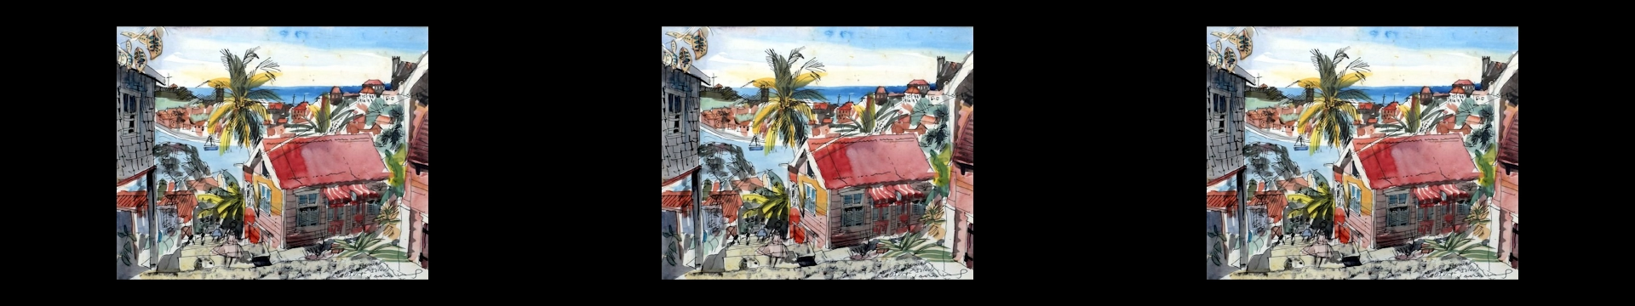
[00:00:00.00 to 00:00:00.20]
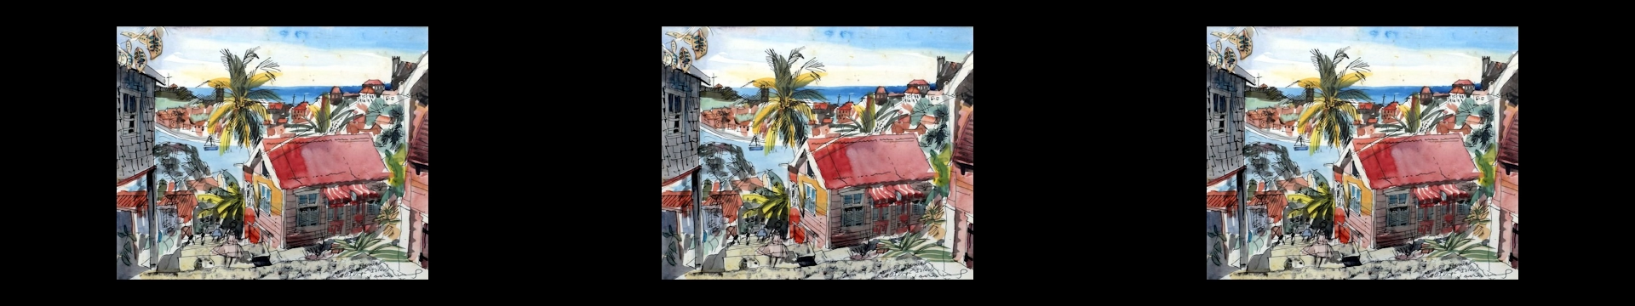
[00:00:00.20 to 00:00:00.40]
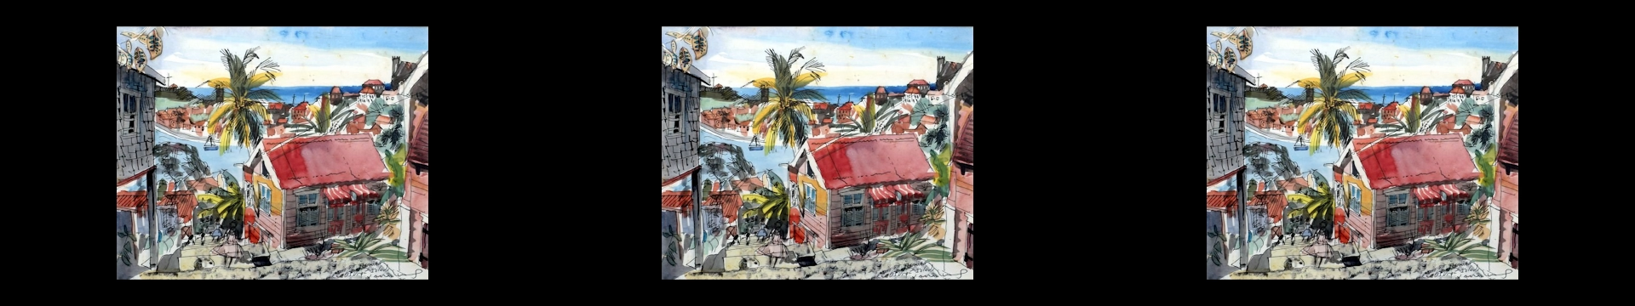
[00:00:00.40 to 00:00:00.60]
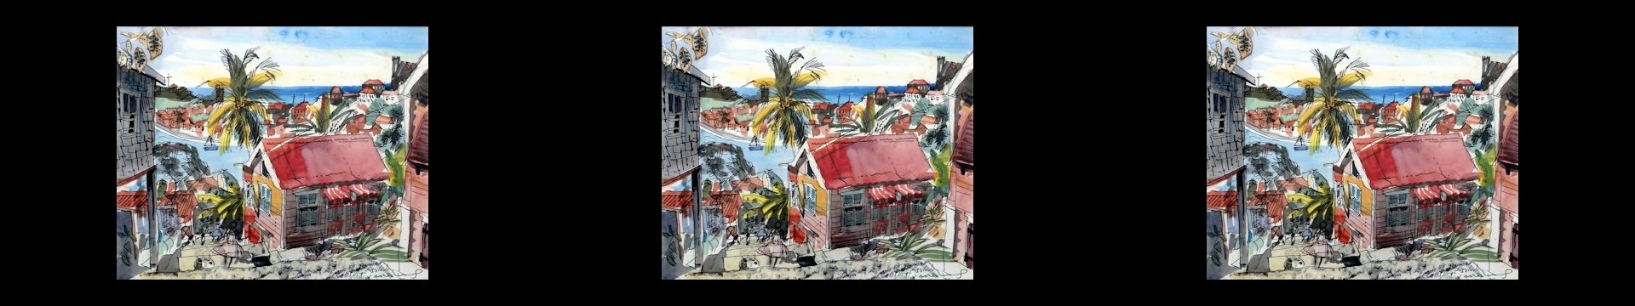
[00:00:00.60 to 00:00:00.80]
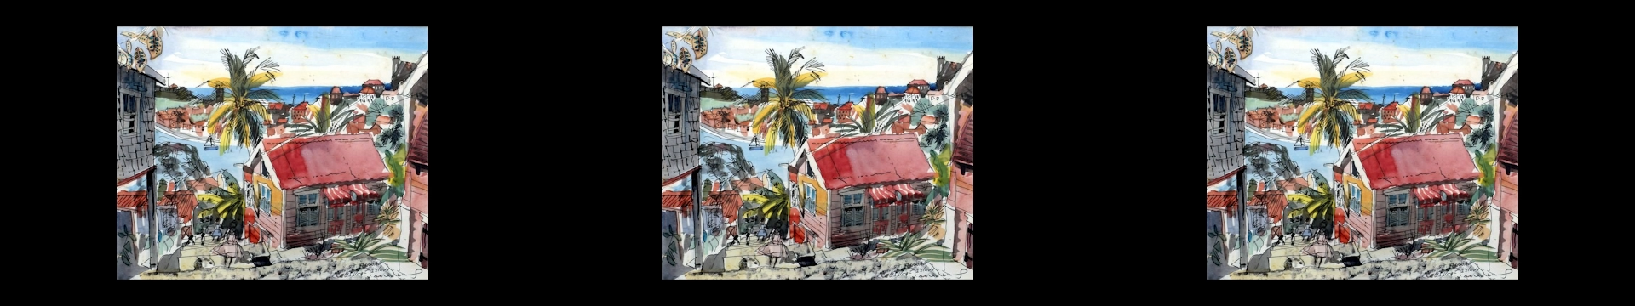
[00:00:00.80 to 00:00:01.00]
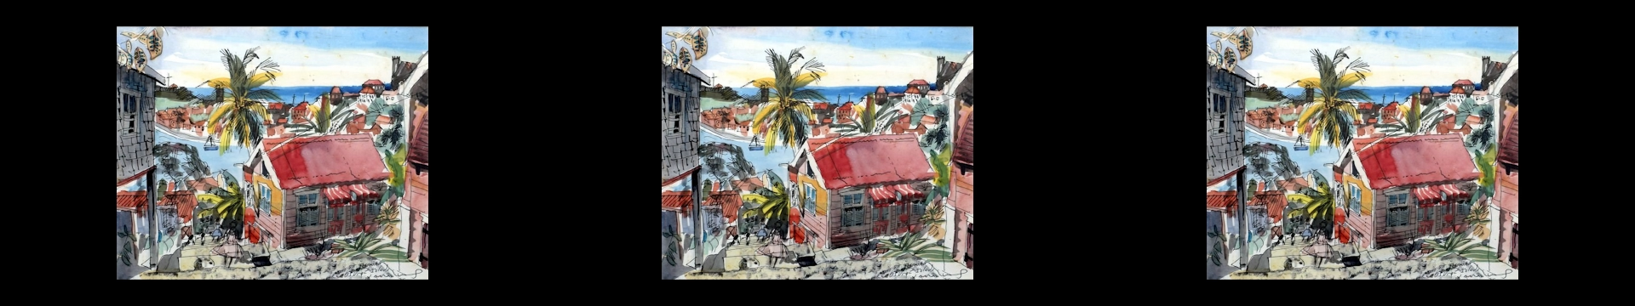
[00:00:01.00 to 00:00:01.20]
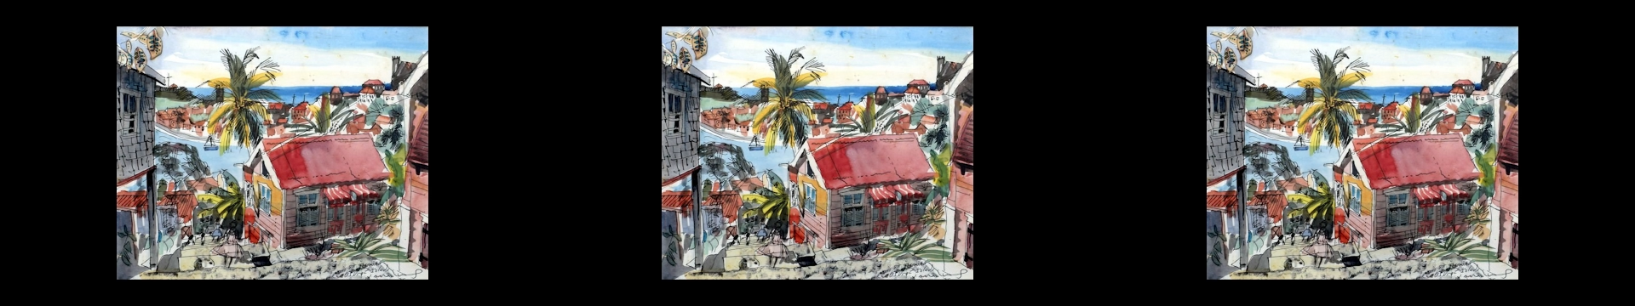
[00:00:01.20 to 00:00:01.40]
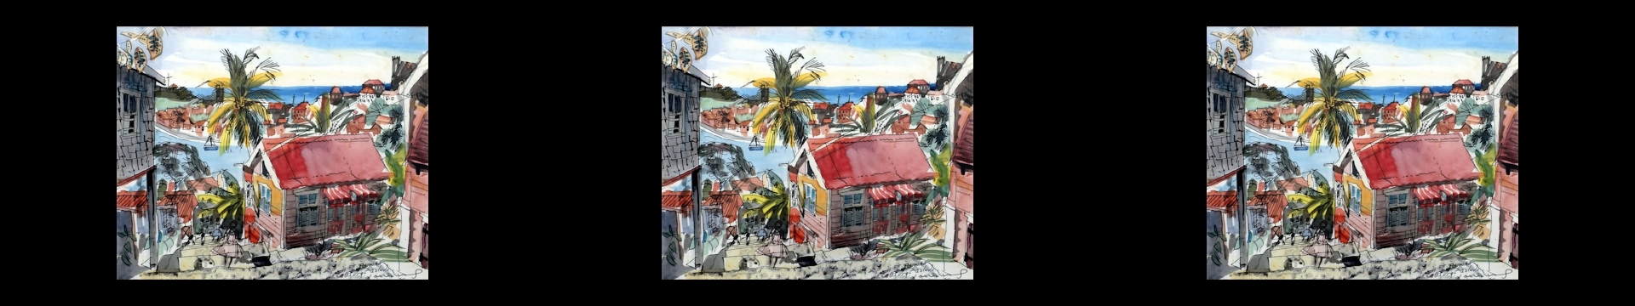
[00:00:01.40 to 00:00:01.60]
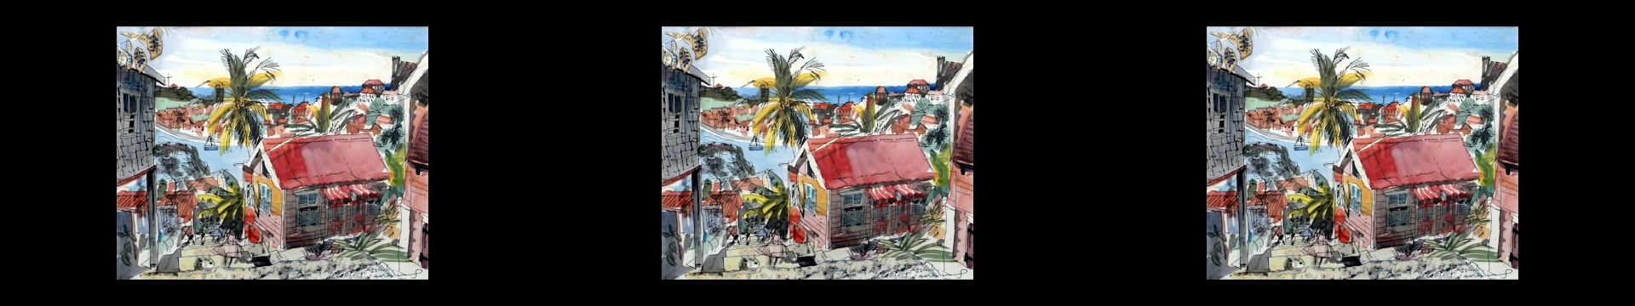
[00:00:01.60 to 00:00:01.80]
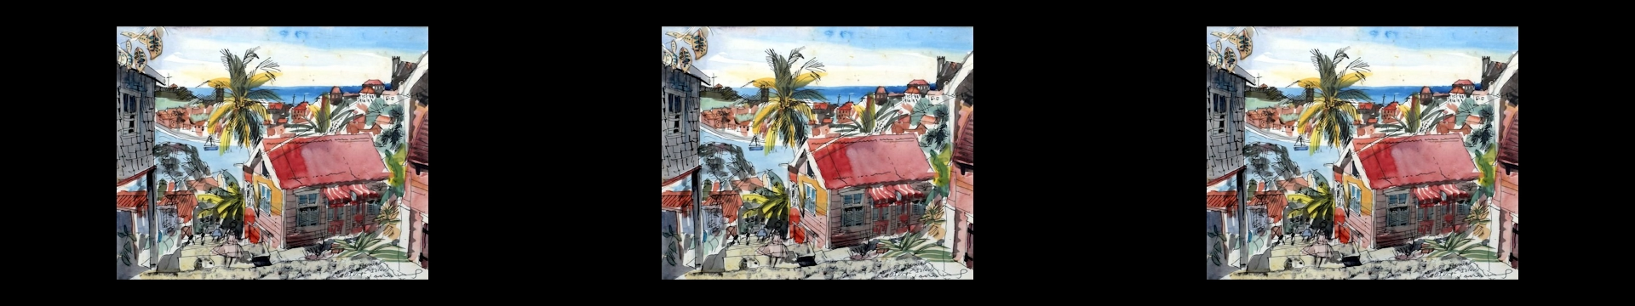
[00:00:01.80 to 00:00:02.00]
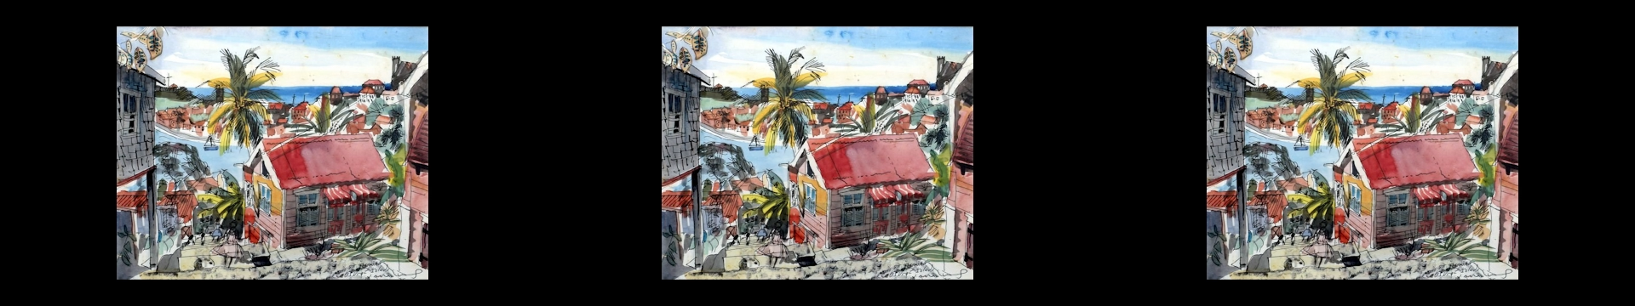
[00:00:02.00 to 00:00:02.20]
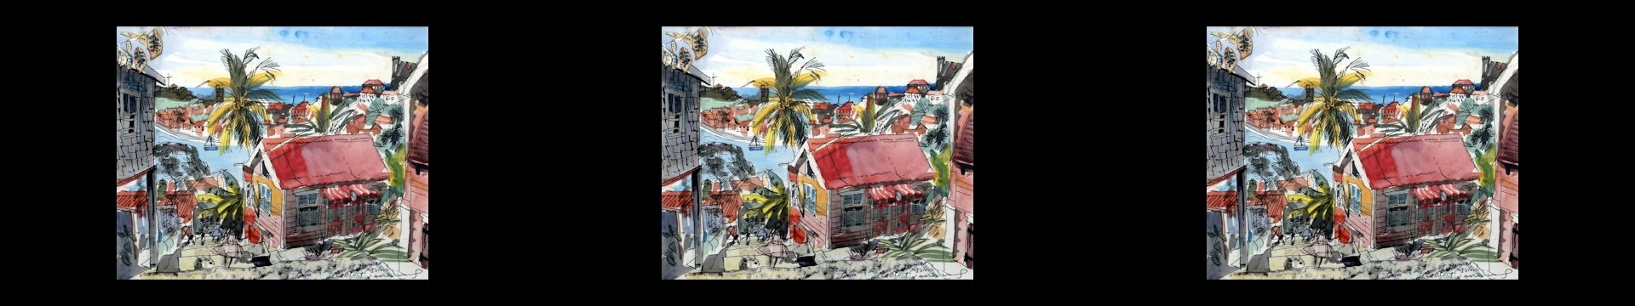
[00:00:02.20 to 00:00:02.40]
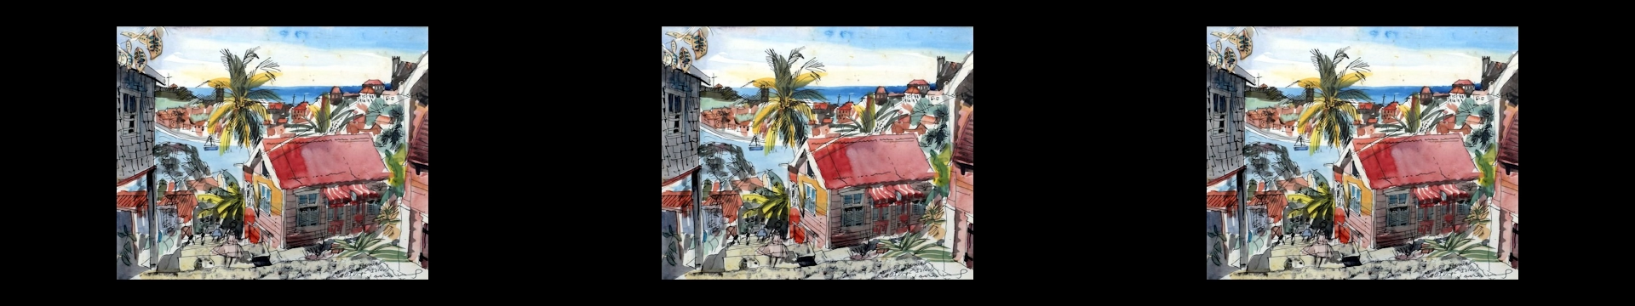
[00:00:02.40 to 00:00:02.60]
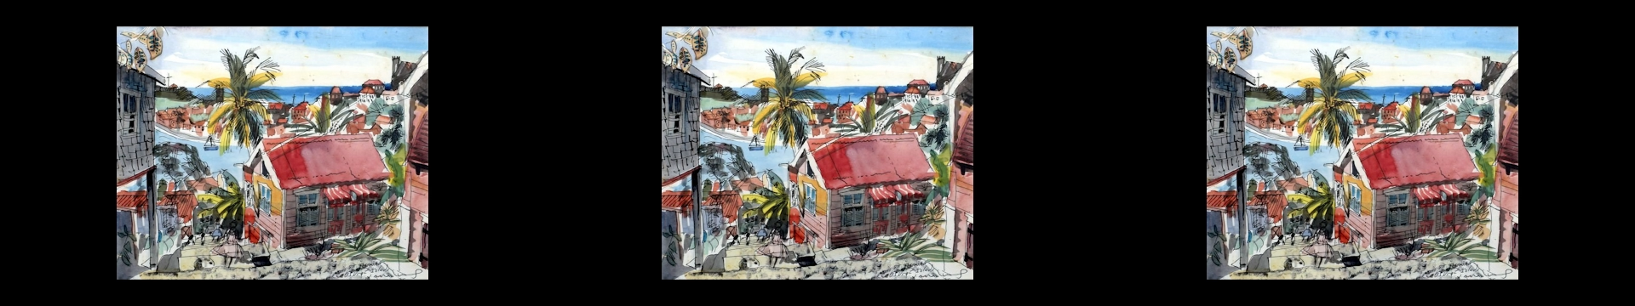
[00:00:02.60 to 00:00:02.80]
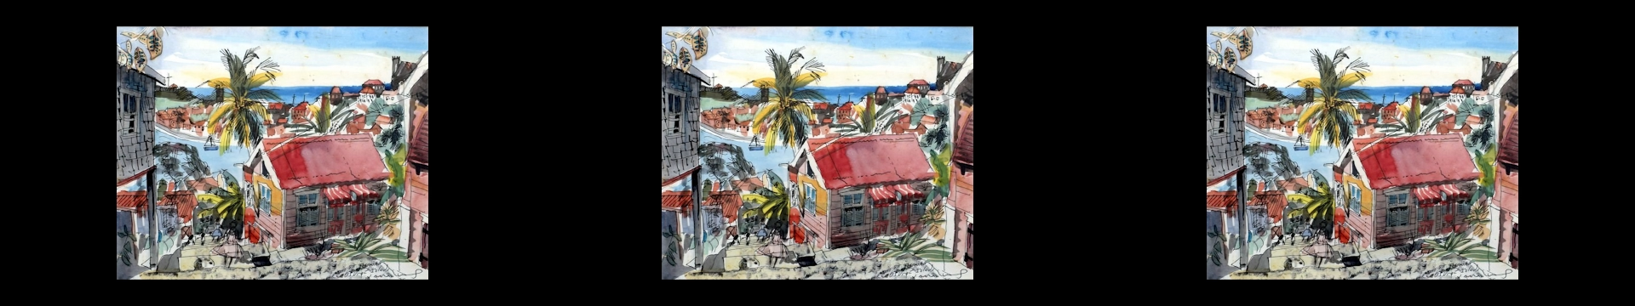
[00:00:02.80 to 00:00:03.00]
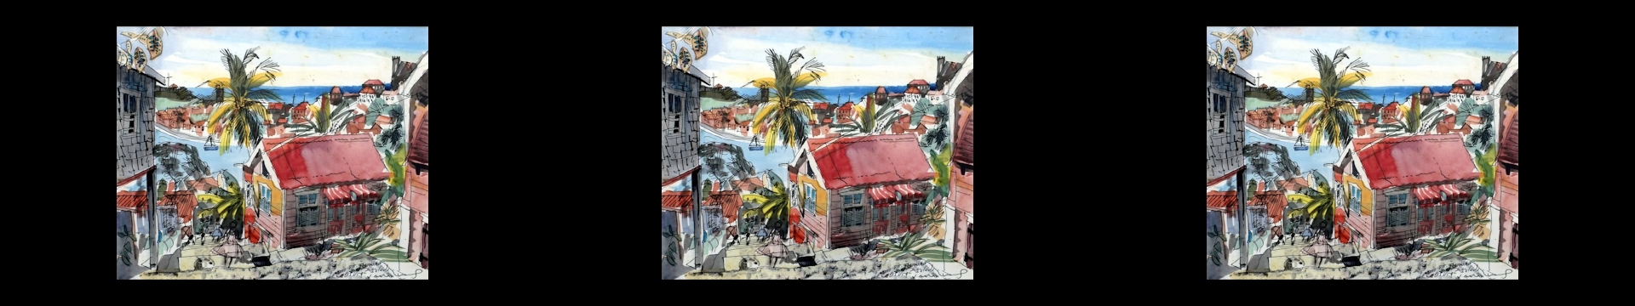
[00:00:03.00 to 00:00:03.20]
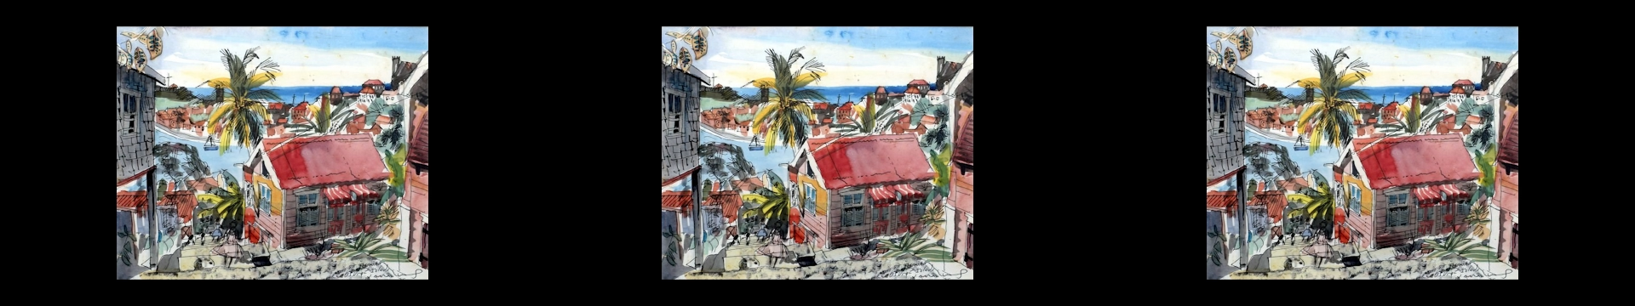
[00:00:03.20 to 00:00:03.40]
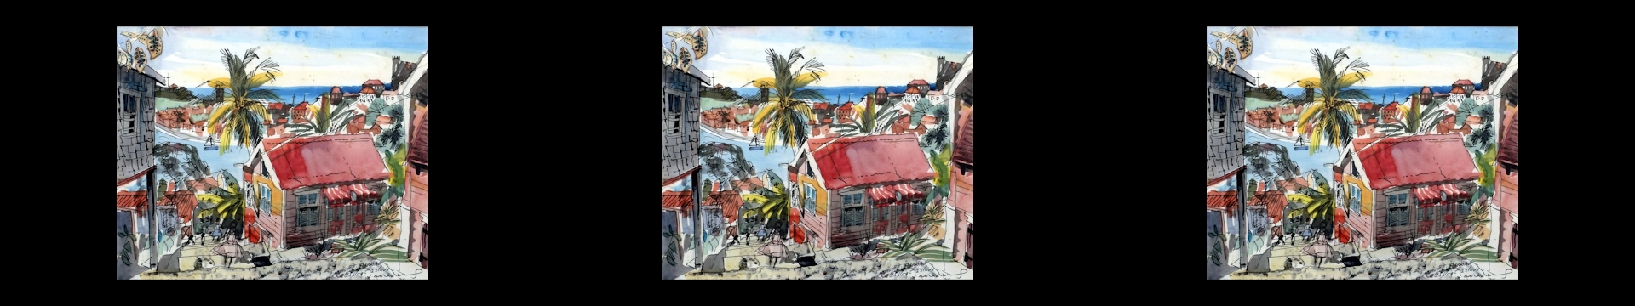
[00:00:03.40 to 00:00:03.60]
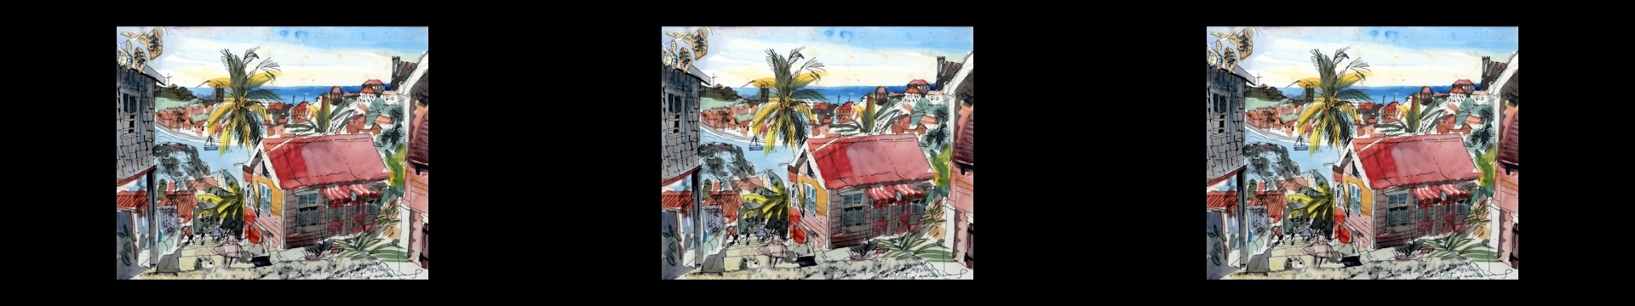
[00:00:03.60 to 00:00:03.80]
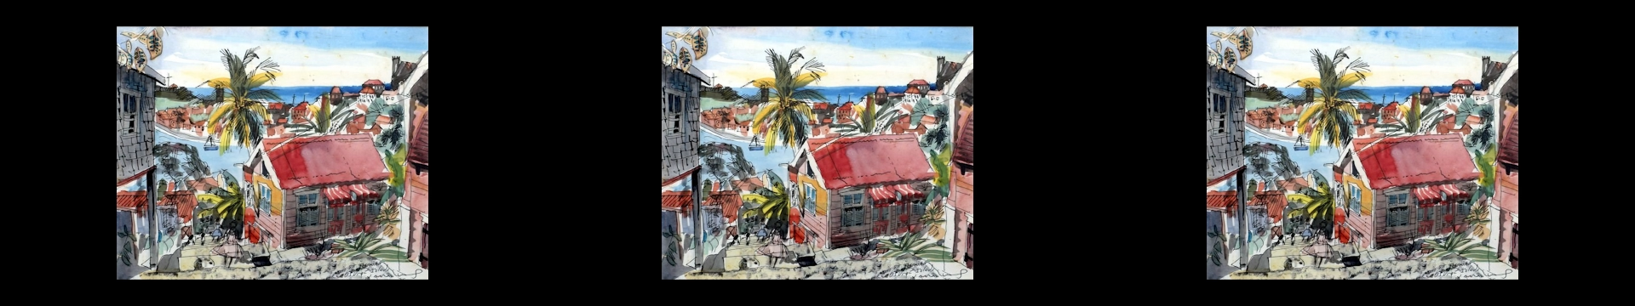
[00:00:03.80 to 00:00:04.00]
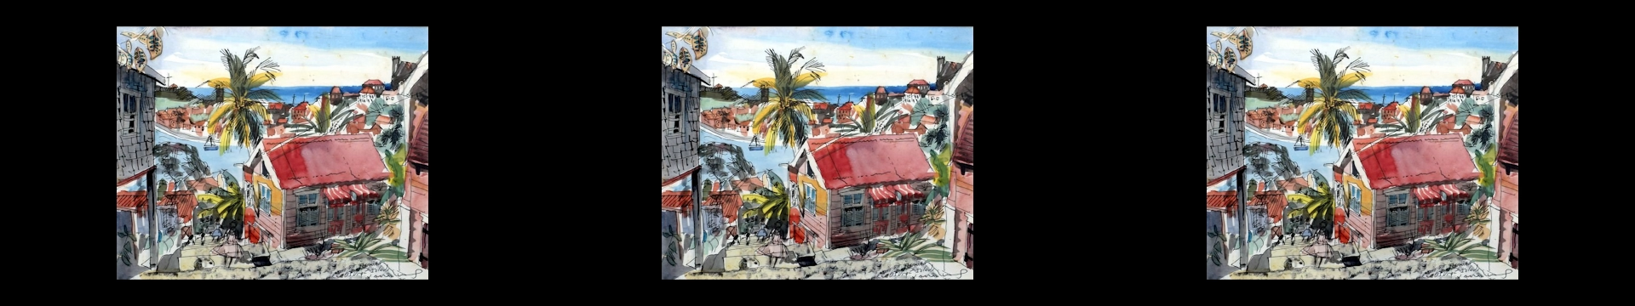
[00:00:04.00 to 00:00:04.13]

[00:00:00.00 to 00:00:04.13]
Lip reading: (no speaker visible)